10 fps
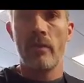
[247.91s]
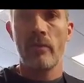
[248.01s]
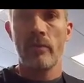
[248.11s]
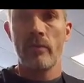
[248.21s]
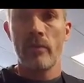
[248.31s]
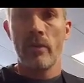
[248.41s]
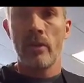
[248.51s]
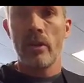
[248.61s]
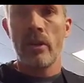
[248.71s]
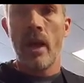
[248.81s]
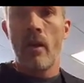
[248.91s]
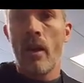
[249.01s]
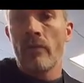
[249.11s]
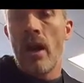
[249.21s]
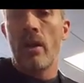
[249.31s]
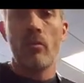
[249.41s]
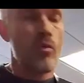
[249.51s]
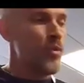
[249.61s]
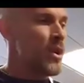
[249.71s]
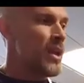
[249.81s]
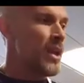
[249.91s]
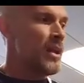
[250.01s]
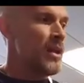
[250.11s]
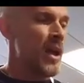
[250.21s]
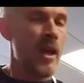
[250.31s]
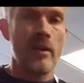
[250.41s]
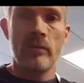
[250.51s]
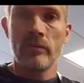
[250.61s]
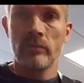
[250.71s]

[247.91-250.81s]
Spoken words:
Now I've got them ringing and a